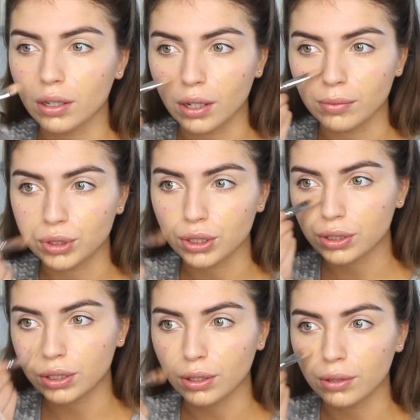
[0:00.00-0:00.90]
And I'm
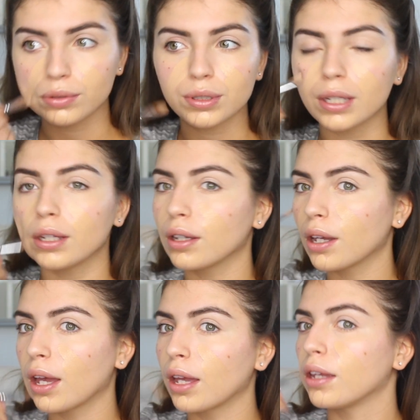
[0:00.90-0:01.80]
just
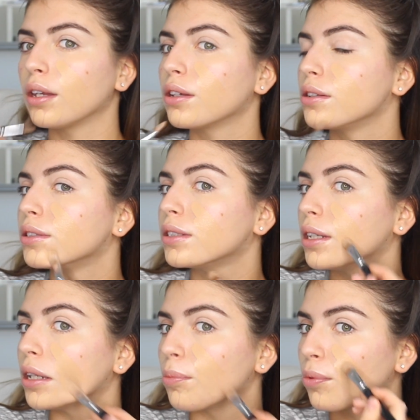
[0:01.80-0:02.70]
using a
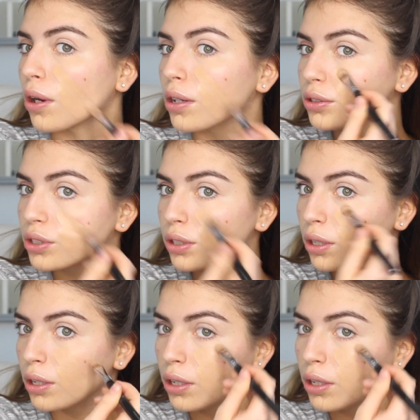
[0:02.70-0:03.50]
concealer brush.